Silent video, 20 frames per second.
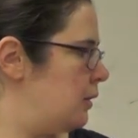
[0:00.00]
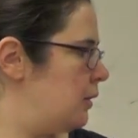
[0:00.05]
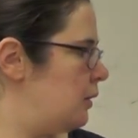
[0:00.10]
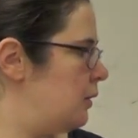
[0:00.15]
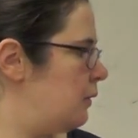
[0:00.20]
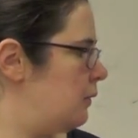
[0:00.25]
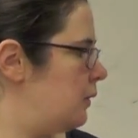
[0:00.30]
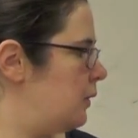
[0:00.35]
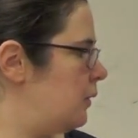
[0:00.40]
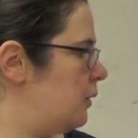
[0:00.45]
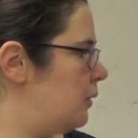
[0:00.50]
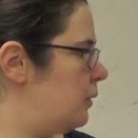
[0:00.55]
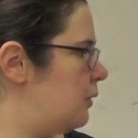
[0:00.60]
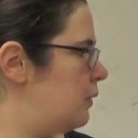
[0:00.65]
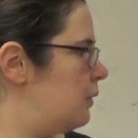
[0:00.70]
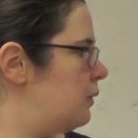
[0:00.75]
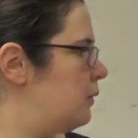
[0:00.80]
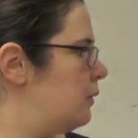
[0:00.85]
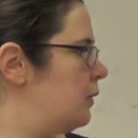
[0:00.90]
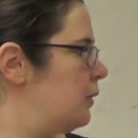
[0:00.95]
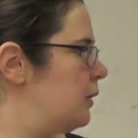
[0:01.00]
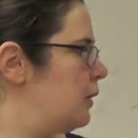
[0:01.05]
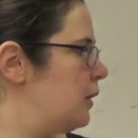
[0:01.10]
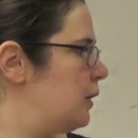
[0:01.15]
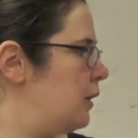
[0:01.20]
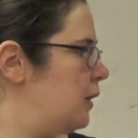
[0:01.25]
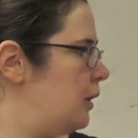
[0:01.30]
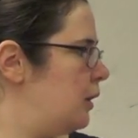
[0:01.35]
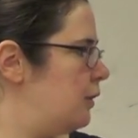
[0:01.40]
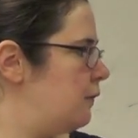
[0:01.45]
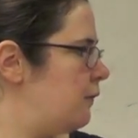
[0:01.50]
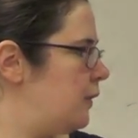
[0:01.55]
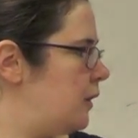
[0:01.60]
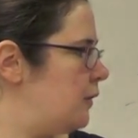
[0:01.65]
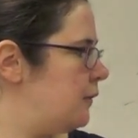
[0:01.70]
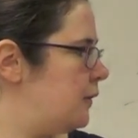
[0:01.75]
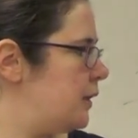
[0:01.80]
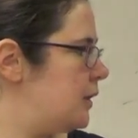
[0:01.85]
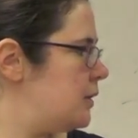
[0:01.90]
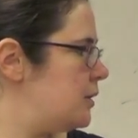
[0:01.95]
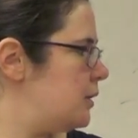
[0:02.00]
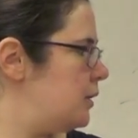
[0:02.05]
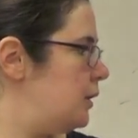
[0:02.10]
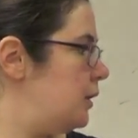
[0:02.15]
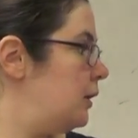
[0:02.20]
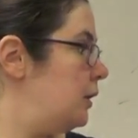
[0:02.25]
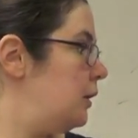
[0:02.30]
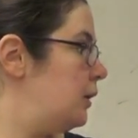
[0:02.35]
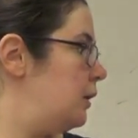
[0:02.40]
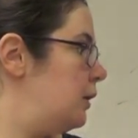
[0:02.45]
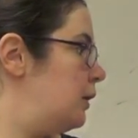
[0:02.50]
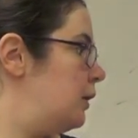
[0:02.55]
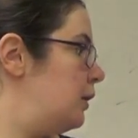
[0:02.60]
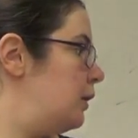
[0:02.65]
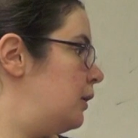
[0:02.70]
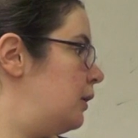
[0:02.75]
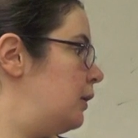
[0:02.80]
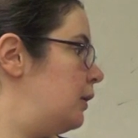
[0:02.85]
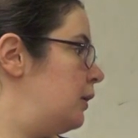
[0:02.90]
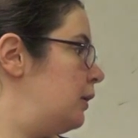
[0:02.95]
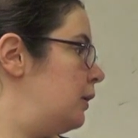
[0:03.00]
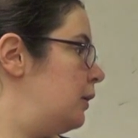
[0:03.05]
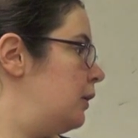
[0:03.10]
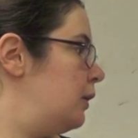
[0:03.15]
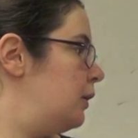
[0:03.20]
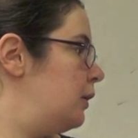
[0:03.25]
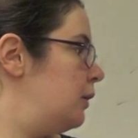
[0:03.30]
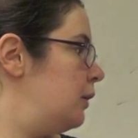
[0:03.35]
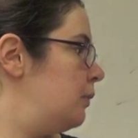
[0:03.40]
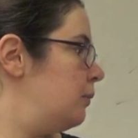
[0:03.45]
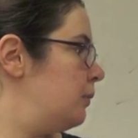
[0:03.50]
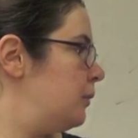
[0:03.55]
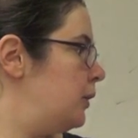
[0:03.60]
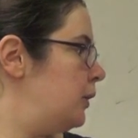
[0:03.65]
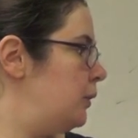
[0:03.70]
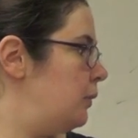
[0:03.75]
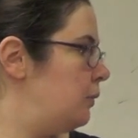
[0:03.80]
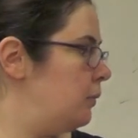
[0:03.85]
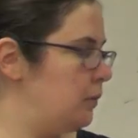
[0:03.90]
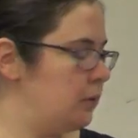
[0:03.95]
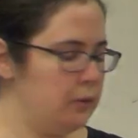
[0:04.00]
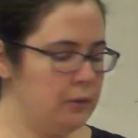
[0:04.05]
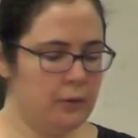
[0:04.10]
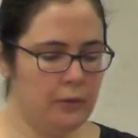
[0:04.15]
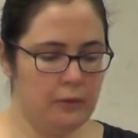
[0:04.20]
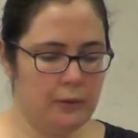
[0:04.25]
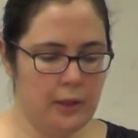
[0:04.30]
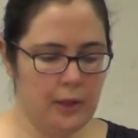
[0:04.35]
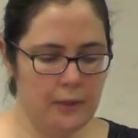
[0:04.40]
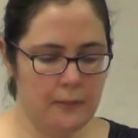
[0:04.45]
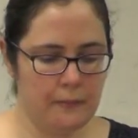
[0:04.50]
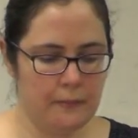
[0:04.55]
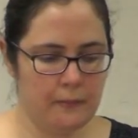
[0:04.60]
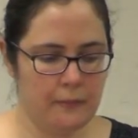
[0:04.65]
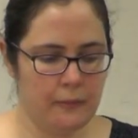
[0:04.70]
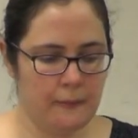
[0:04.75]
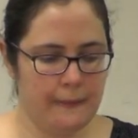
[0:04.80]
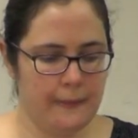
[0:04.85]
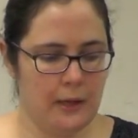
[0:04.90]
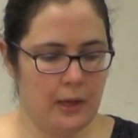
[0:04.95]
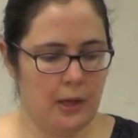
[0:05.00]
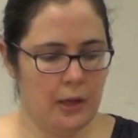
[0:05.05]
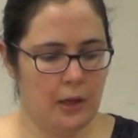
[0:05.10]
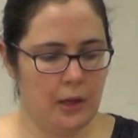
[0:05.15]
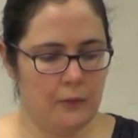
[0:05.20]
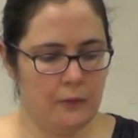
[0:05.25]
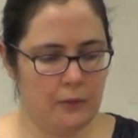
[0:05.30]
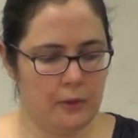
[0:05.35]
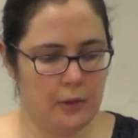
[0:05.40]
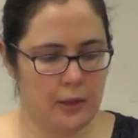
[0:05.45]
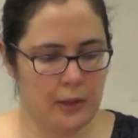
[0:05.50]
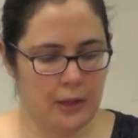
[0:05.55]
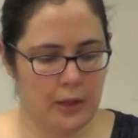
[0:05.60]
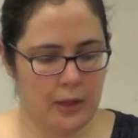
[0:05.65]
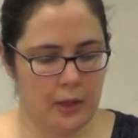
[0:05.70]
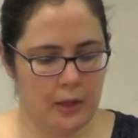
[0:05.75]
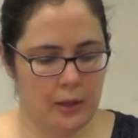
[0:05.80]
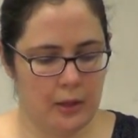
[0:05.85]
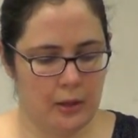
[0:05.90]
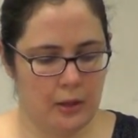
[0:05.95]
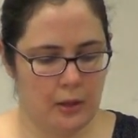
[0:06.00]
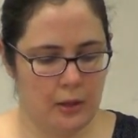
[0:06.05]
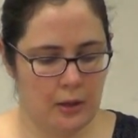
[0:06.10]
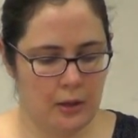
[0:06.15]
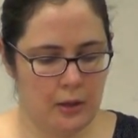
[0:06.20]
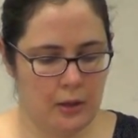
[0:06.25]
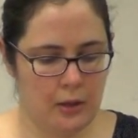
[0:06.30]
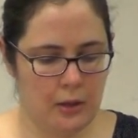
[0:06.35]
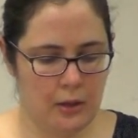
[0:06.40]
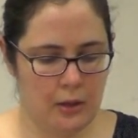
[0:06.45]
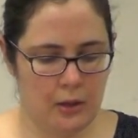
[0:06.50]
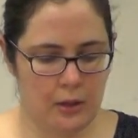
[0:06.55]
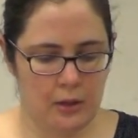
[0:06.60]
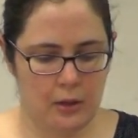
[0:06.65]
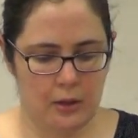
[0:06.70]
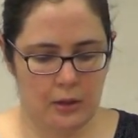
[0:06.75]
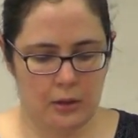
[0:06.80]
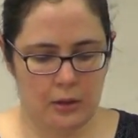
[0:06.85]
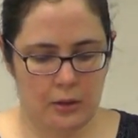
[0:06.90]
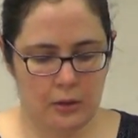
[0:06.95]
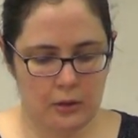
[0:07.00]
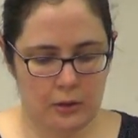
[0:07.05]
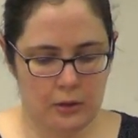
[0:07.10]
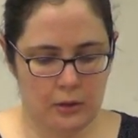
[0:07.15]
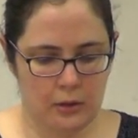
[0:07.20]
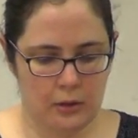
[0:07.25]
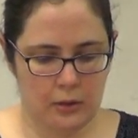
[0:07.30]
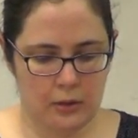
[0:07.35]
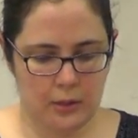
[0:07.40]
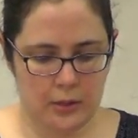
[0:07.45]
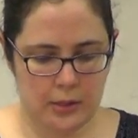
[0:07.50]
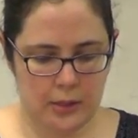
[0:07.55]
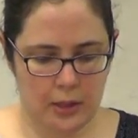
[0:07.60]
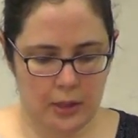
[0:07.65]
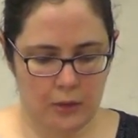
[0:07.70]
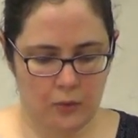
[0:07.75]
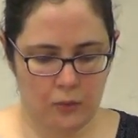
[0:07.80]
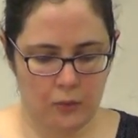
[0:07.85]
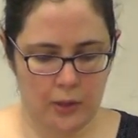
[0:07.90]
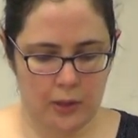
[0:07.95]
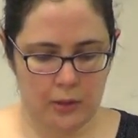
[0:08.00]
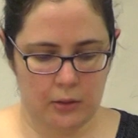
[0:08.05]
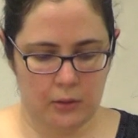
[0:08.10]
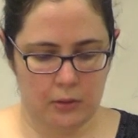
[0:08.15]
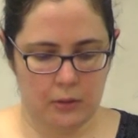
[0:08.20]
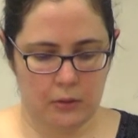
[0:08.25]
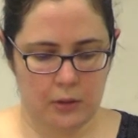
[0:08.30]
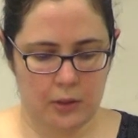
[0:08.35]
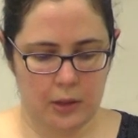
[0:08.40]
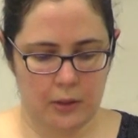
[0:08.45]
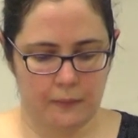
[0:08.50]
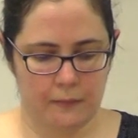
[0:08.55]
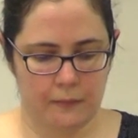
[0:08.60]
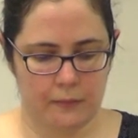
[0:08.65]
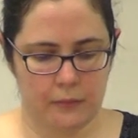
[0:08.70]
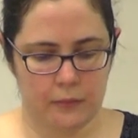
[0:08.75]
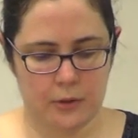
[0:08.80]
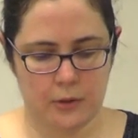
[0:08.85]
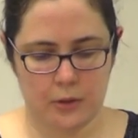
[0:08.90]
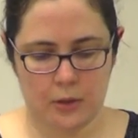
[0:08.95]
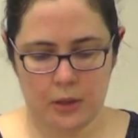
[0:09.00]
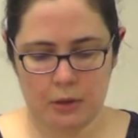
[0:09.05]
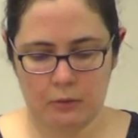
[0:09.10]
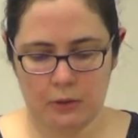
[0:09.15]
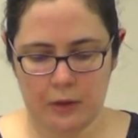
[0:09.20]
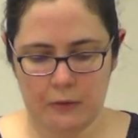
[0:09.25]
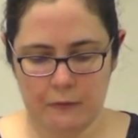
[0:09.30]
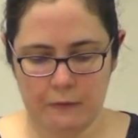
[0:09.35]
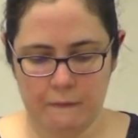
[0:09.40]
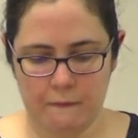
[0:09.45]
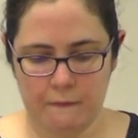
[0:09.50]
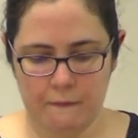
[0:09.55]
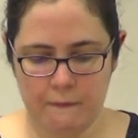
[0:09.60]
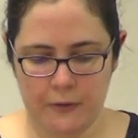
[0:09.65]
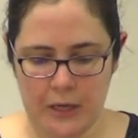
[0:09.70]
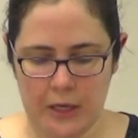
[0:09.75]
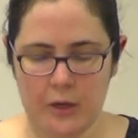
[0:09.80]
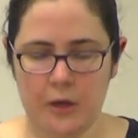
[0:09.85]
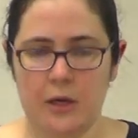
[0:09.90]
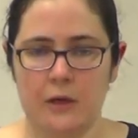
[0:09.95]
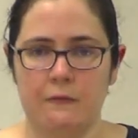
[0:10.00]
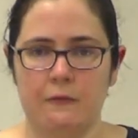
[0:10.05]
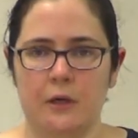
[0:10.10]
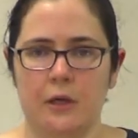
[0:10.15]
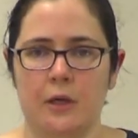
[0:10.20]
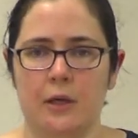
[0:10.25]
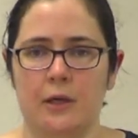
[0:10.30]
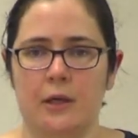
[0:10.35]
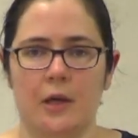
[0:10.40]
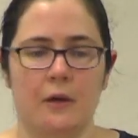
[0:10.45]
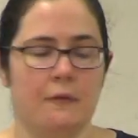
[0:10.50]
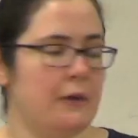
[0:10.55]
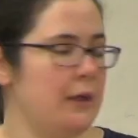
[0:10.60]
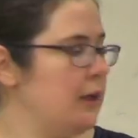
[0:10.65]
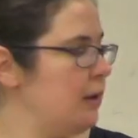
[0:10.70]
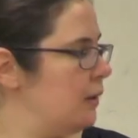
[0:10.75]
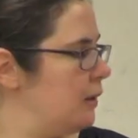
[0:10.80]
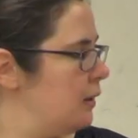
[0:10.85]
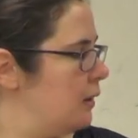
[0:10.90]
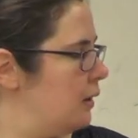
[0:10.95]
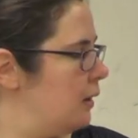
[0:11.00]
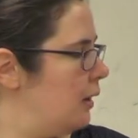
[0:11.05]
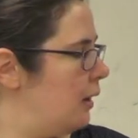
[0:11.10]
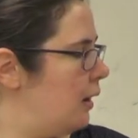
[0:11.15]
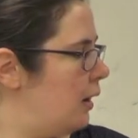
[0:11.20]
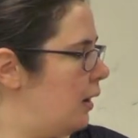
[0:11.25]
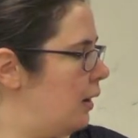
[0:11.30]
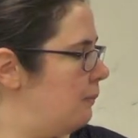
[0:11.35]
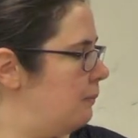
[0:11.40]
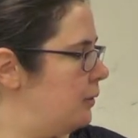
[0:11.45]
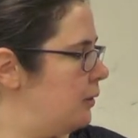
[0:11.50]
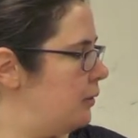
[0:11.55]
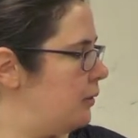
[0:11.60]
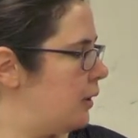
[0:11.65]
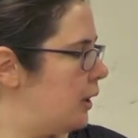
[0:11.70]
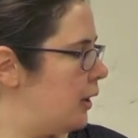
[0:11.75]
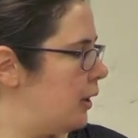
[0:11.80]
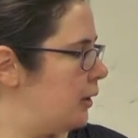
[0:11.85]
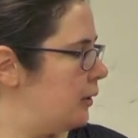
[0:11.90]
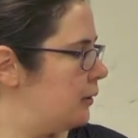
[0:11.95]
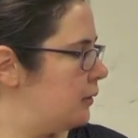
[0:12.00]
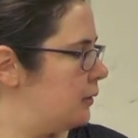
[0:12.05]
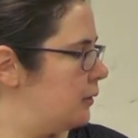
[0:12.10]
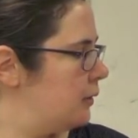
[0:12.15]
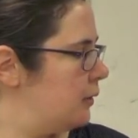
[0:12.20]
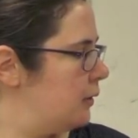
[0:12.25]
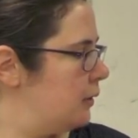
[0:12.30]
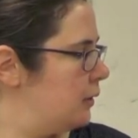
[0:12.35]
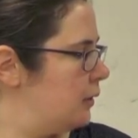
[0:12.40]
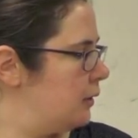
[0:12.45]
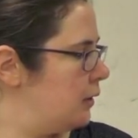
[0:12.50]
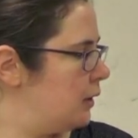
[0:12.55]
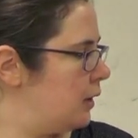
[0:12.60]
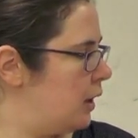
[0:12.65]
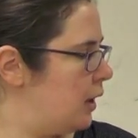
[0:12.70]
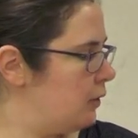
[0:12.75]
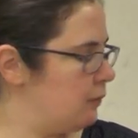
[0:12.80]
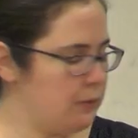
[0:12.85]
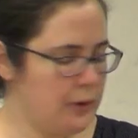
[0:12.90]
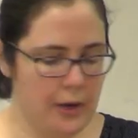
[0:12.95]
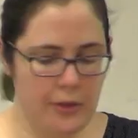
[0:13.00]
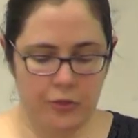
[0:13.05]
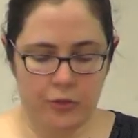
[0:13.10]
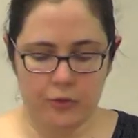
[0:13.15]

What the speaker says: there we go. And the final velocity. Pretty cool. All right. And we're going to add the second weight. Okay. So now we have a very, very heavy blue cart. Run